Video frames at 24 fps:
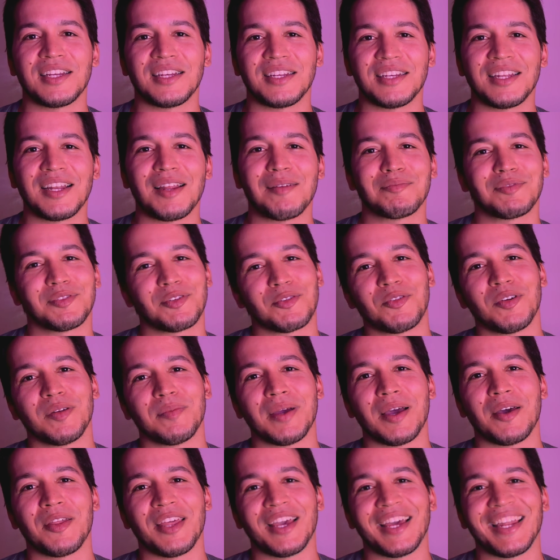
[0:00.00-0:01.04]
and I'm sorry
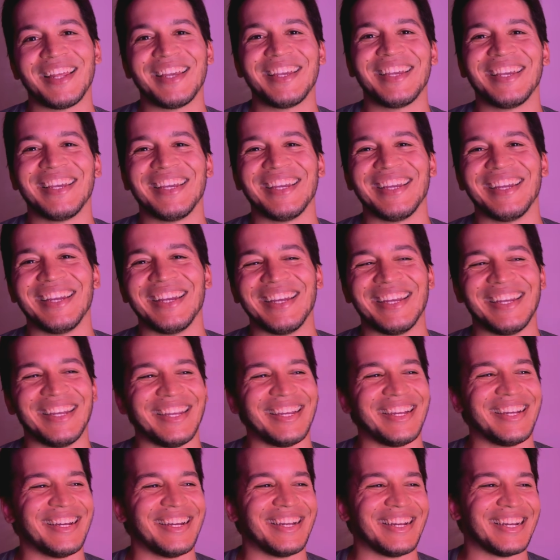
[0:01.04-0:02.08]
about
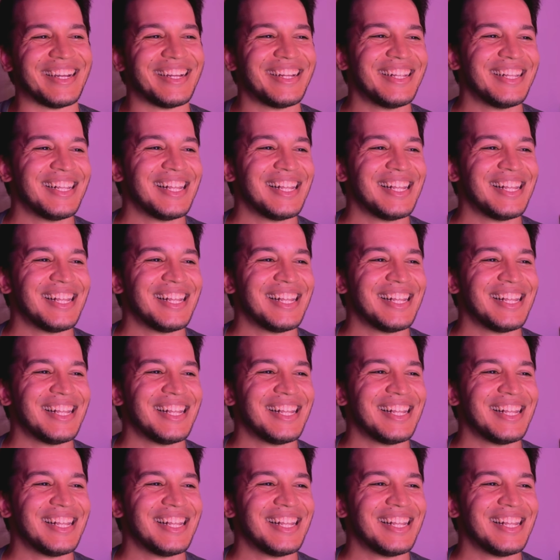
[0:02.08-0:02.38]
that.